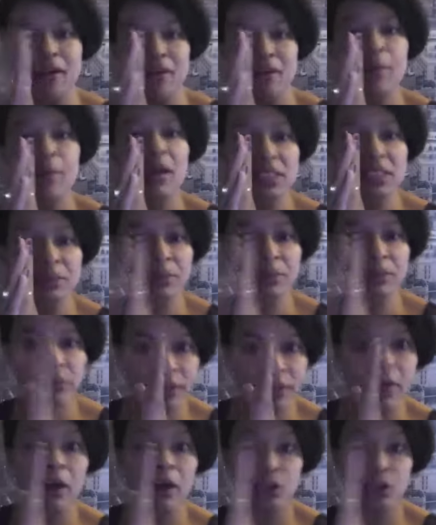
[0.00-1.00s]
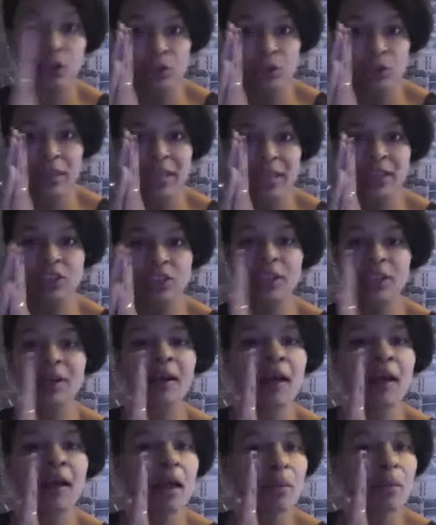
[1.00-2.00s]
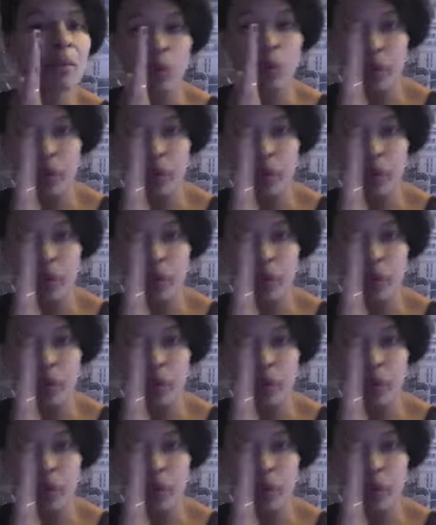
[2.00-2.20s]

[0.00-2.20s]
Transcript: from our spirit, you know, our true nature. But